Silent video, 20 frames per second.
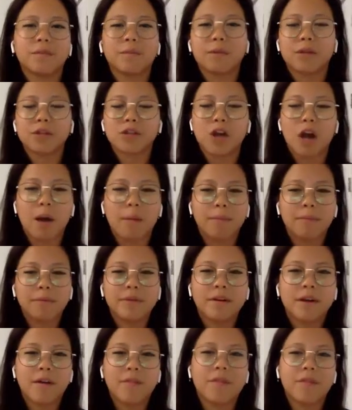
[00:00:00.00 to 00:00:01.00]
from the top
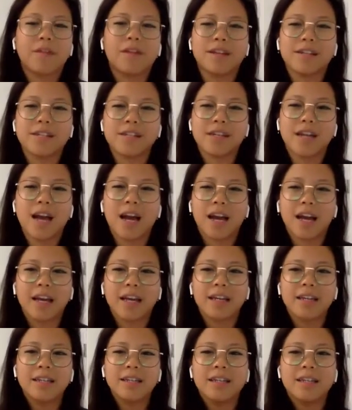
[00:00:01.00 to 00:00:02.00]
of the London Eye?